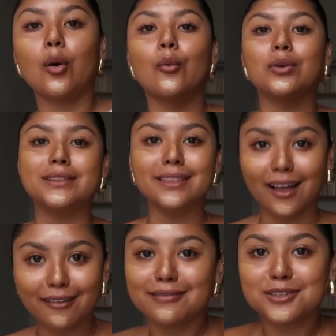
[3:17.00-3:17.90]
would
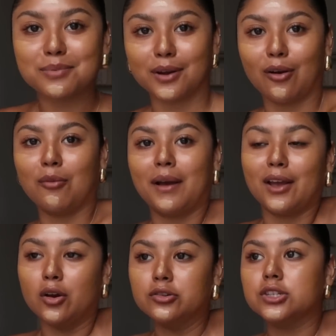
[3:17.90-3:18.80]
love to put all my
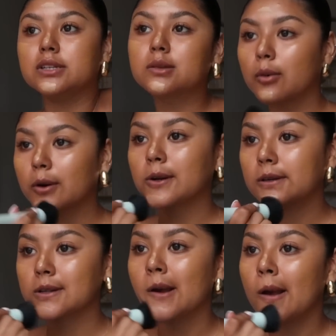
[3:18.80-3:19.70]
OG
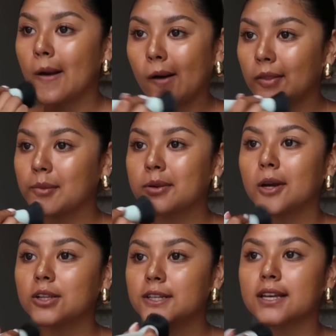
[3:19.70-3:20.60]
supporters on the PR
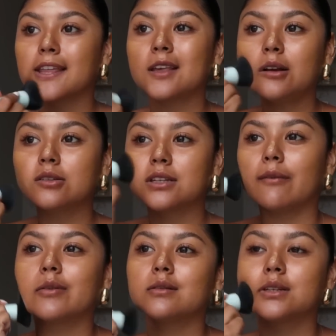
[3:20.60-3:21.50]
list. I think I'll
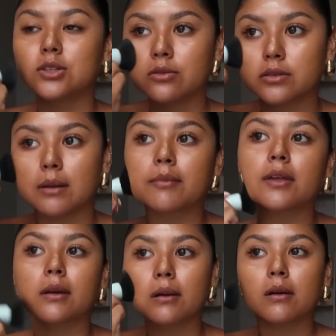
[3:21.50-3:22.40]
definitely do
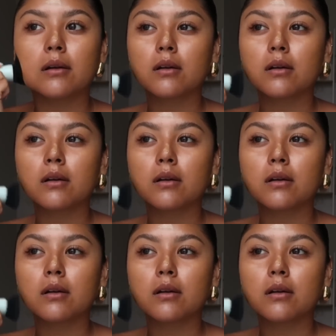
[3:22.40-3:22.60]
something